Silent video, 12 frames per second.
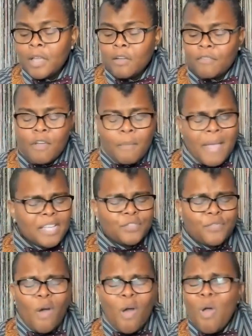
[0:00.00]
from as
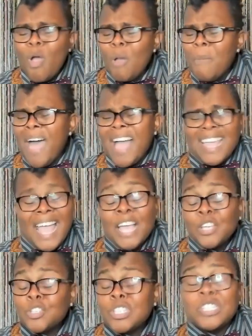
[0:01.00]
far back
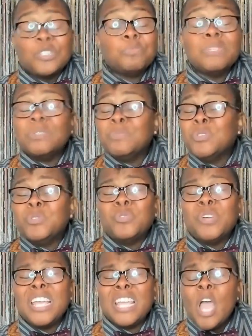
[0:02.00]
as his
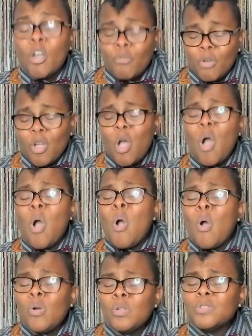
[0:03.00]
memory
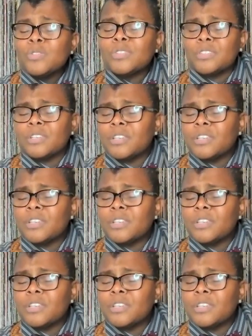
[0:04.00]
recalls.